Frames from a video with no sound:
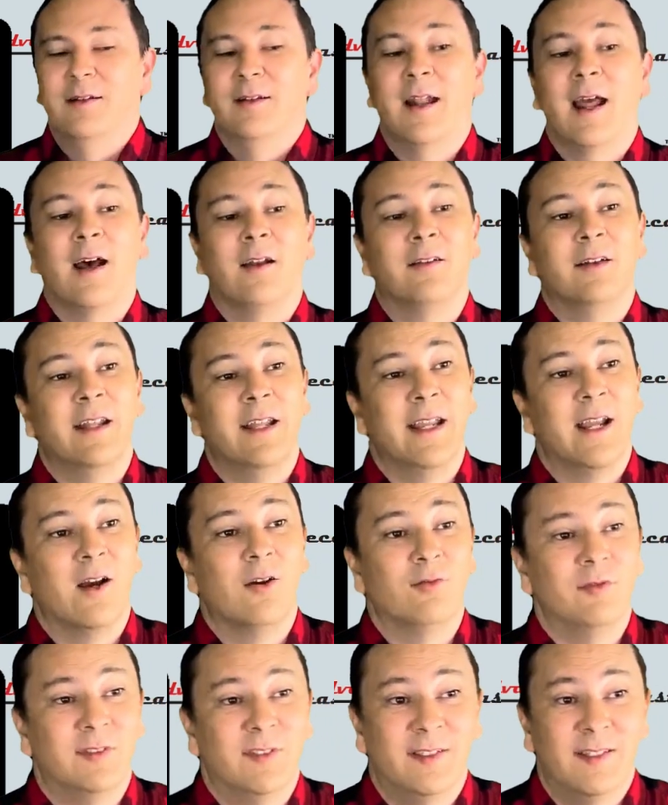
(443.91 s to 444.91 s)
Now,
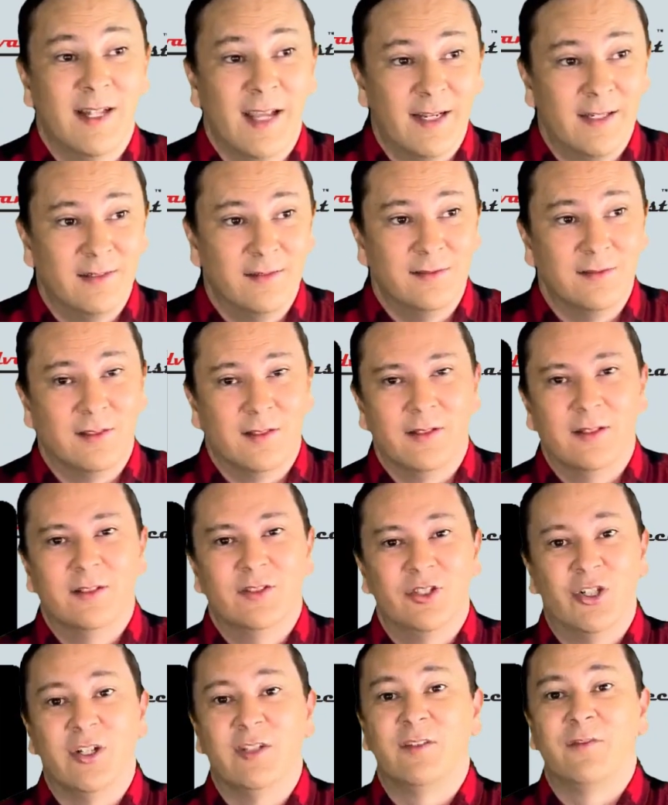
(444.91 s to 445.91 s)
Neo didn't
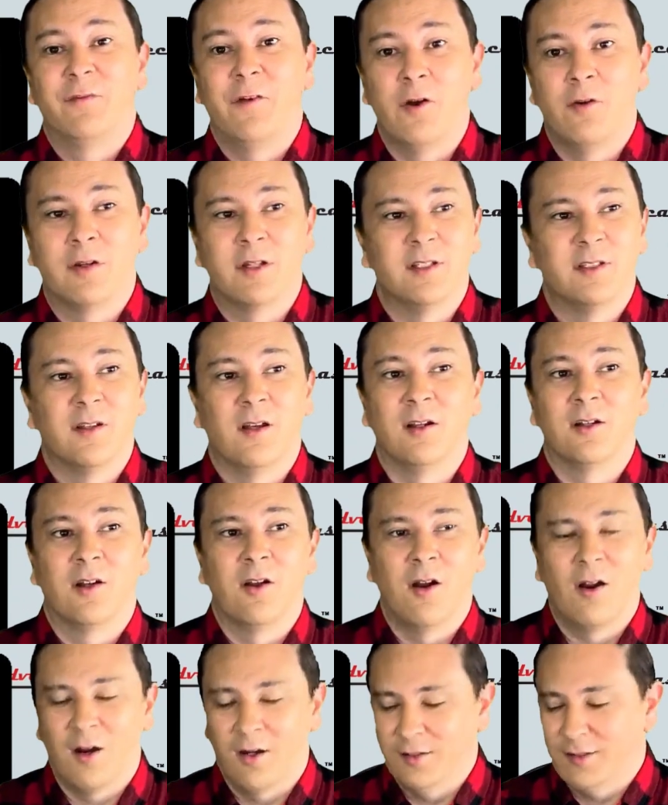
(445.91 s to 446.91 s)
just focus on
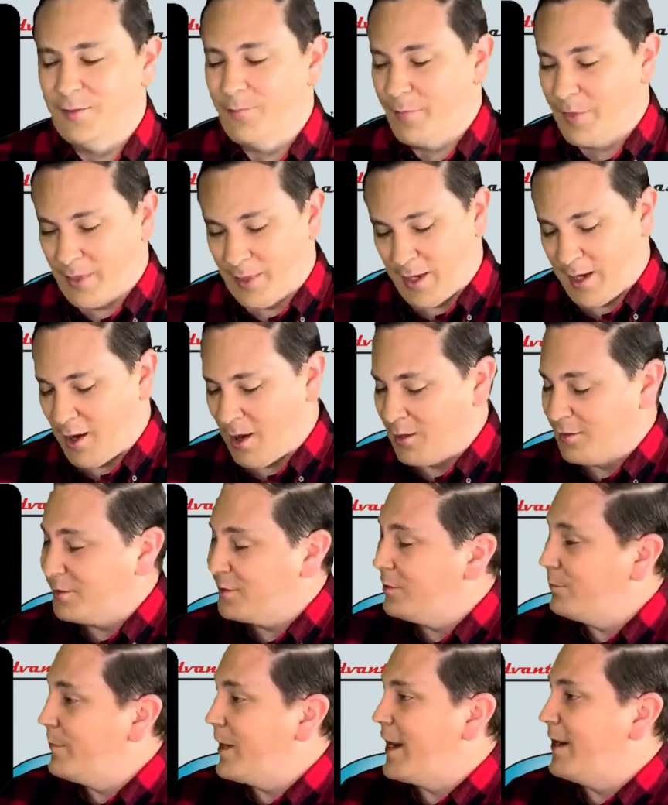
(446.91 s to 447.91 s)
cars. They
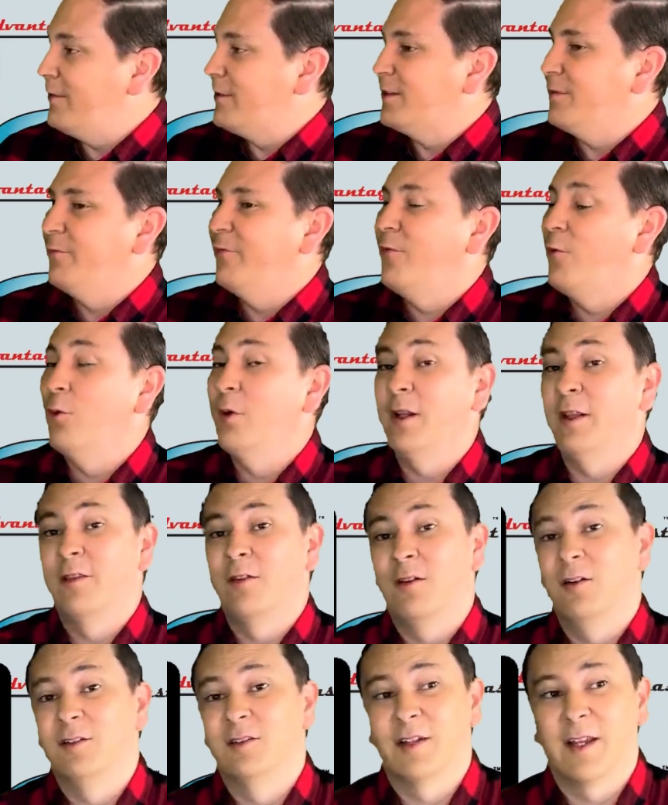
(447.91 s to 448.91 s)
also made some
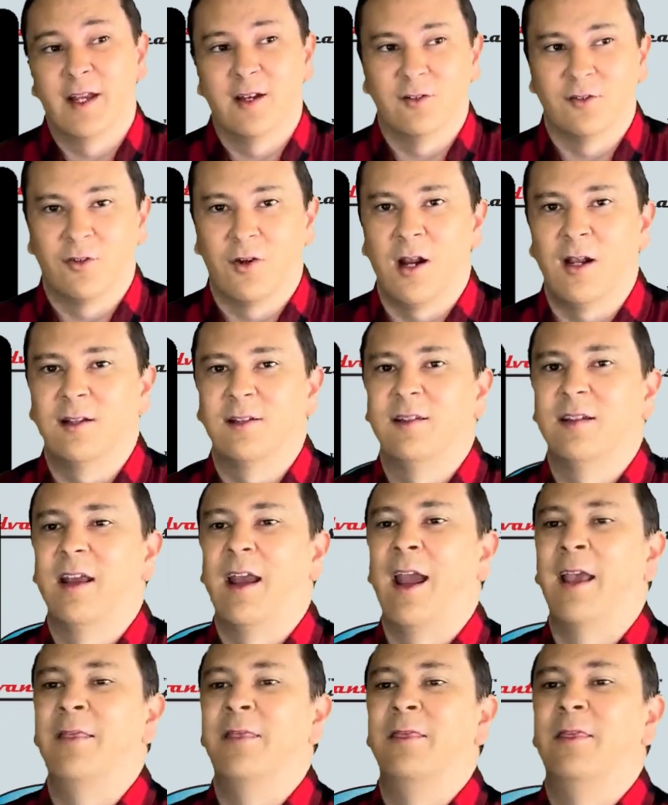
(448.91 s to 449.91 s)
43rd scale trucks,
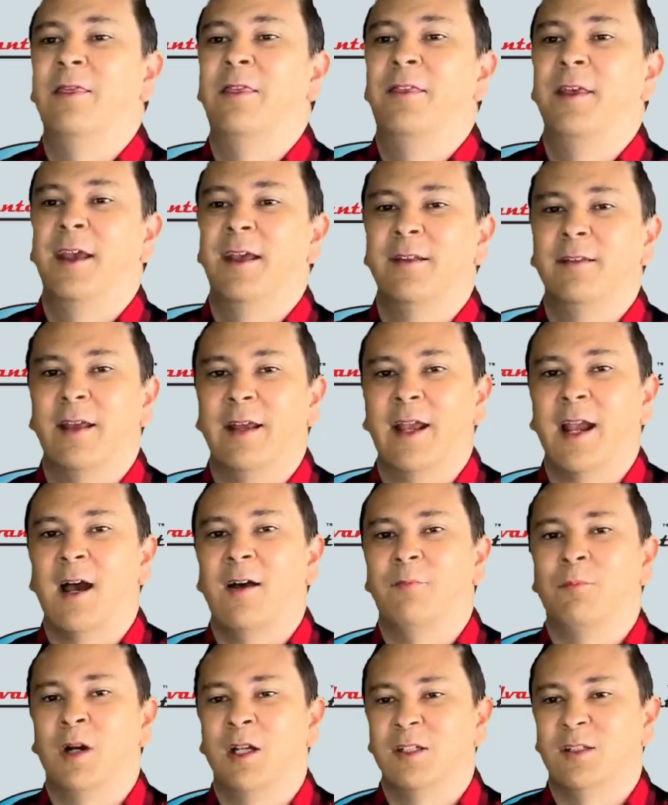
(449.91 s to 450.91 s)
and then they
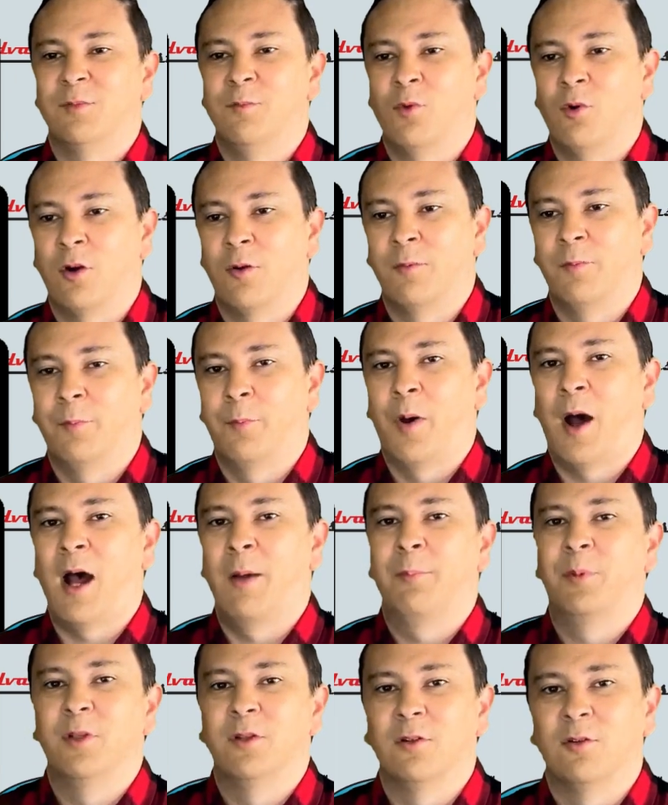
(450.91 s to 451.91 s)
got much more
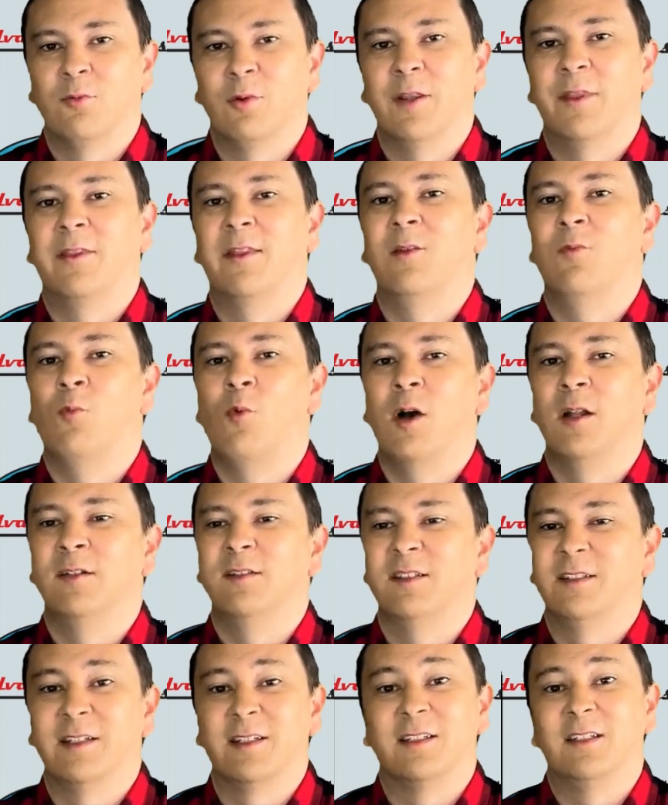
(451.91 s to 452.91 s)
popular with the
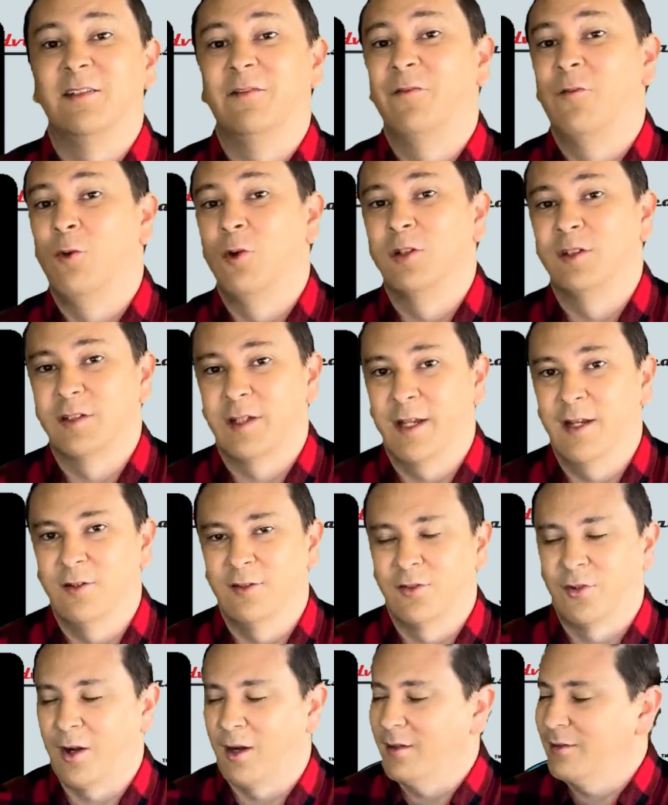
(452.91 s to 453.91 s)
164
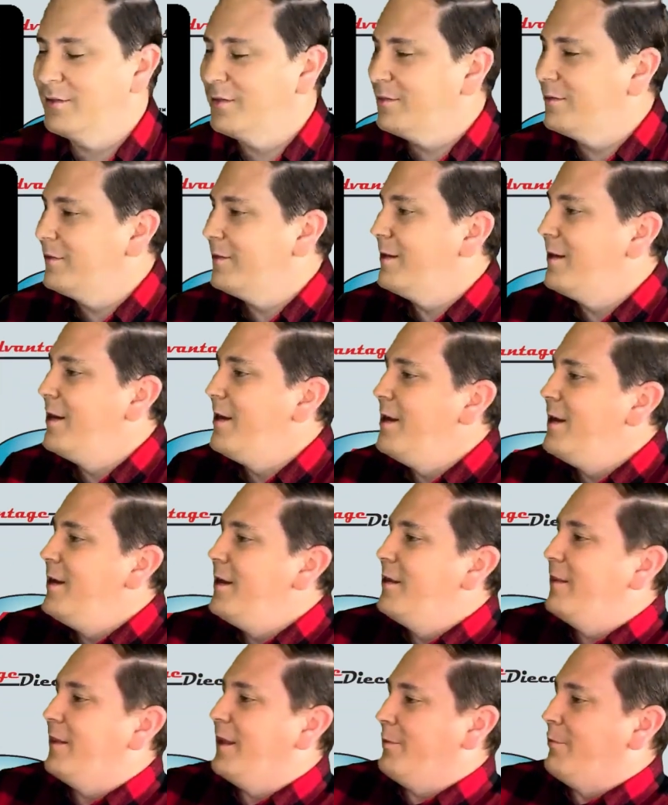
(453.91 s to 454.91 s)
scale trucks.
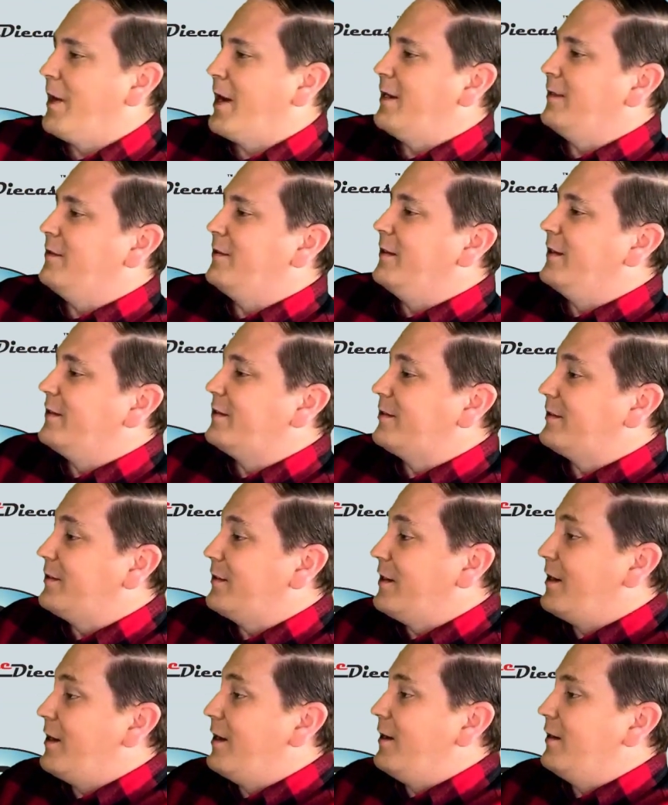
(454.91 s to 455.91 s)
They made this
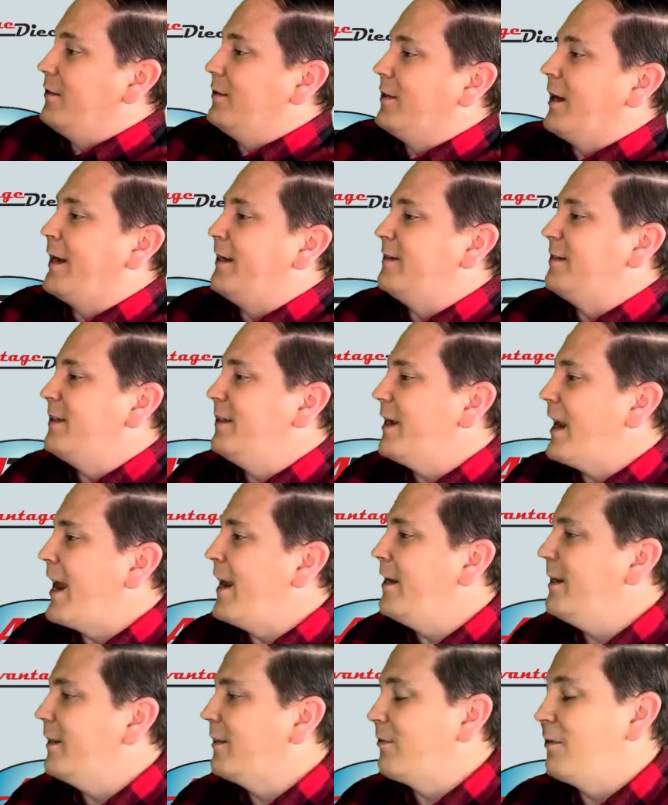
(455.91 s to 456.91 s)

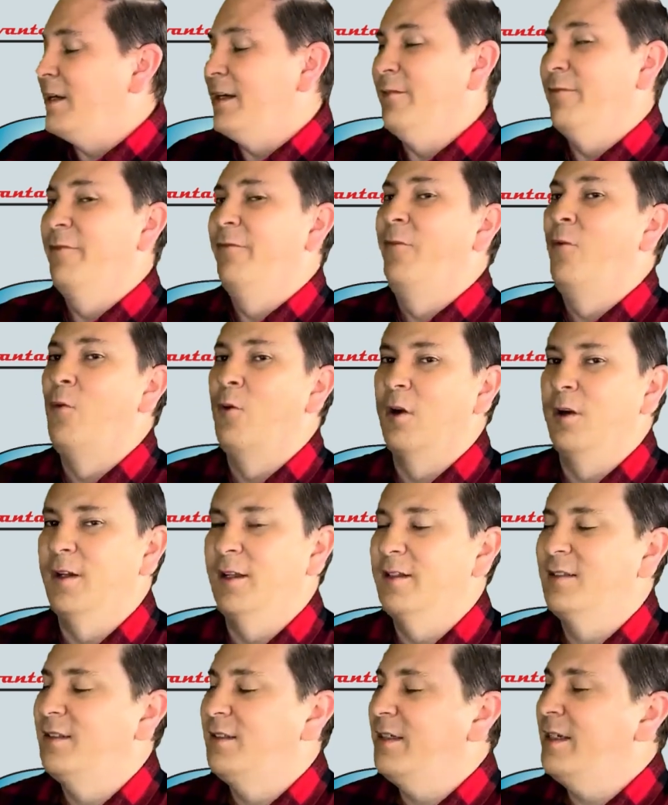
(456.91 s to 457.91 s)
1983
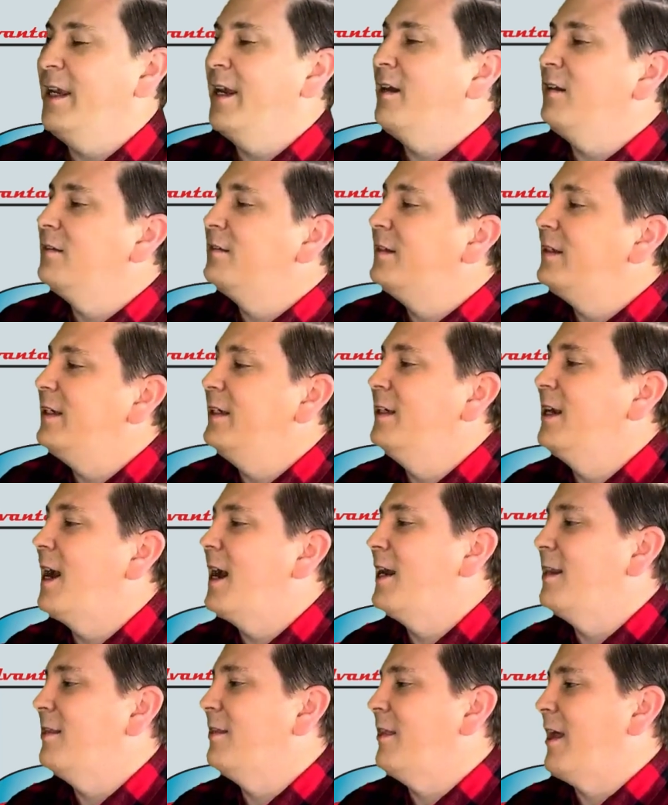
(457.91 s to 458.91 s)
Ford CLT
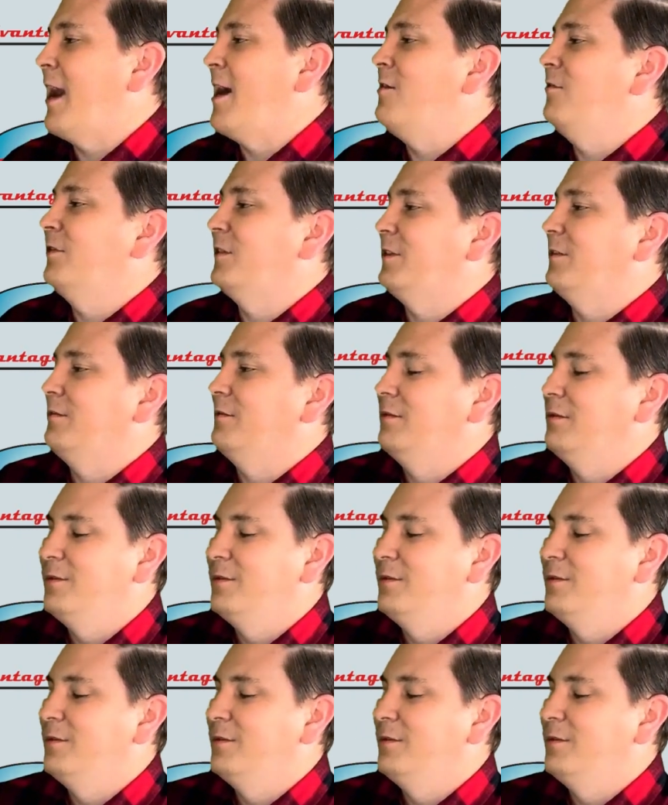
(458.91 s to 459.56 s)
9000.